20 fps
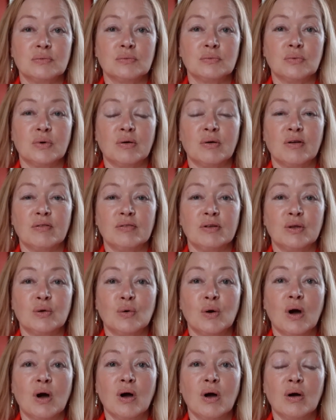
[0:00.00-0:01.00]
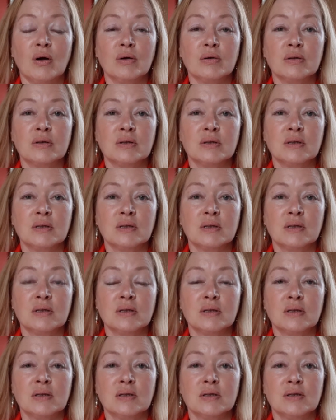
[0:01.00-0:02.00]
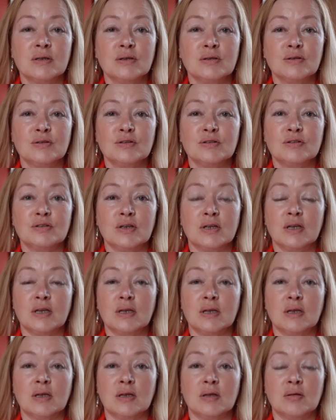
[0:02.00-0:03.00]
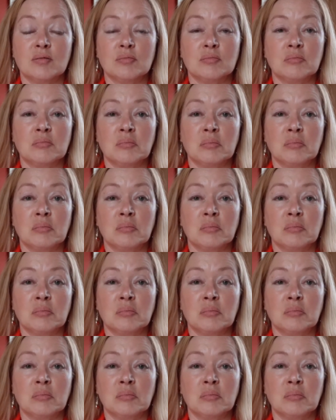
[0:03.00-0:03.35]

wherever you are, sitting